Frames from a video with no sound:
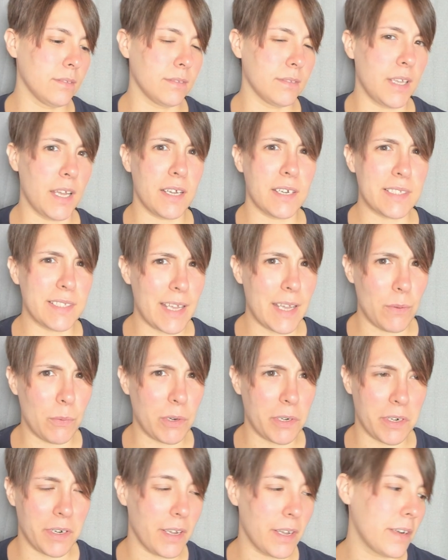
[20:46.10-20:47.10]
How does that
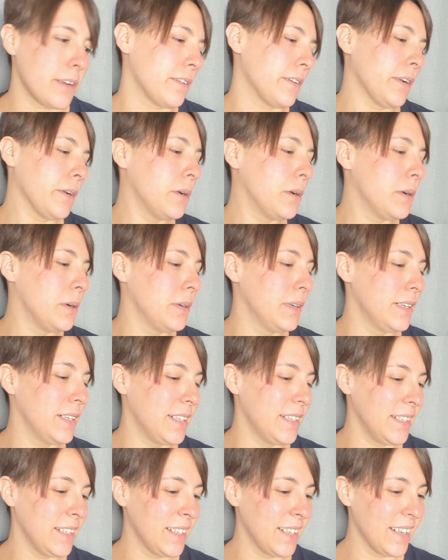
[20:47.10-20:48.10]
work? I
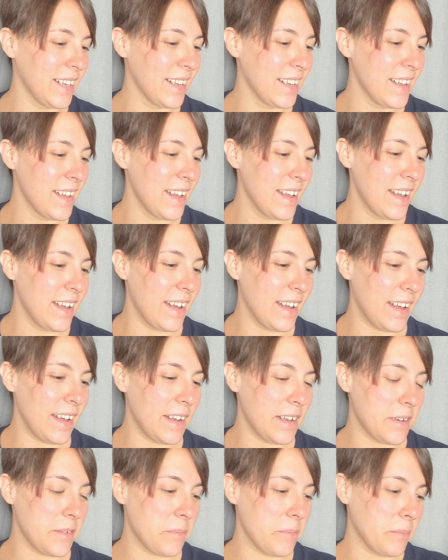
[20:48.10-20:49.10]
don't know.
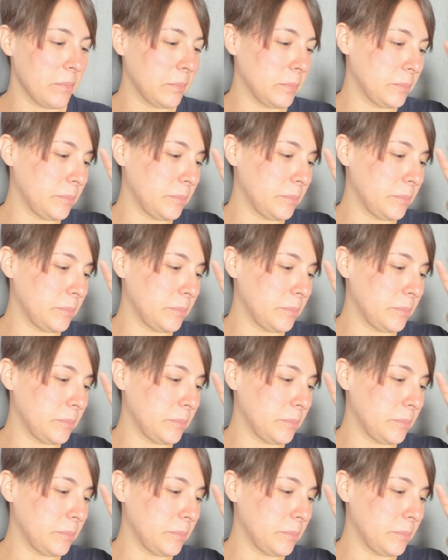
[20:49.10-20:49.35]
um,